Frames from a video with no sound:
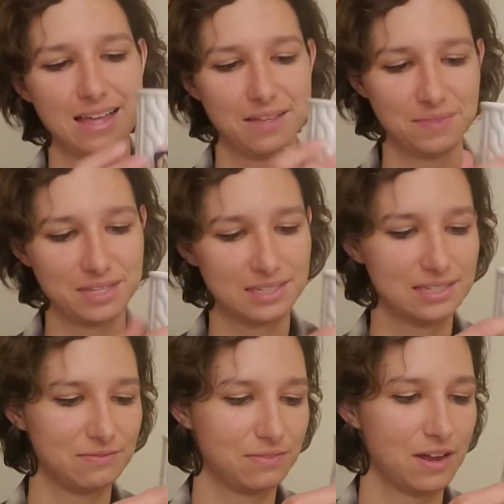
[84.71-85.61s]
This
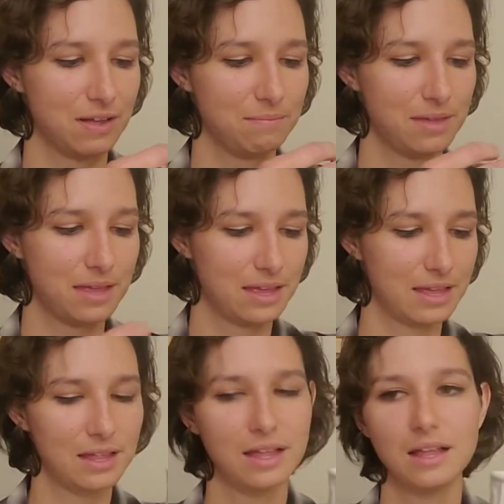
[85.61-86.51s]
is from a
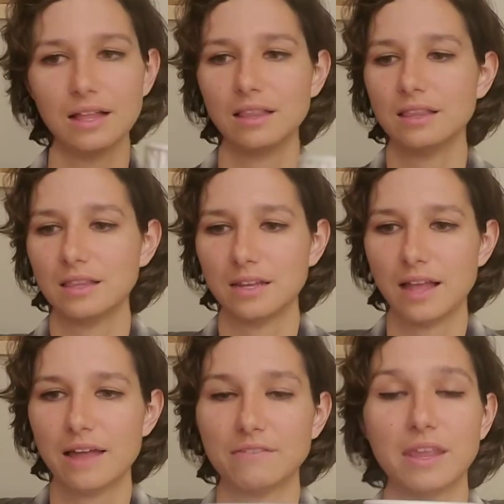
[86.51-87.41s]
little
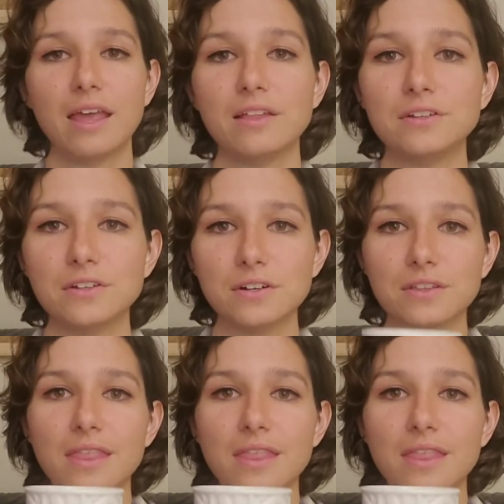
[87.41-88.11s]
Advent calendar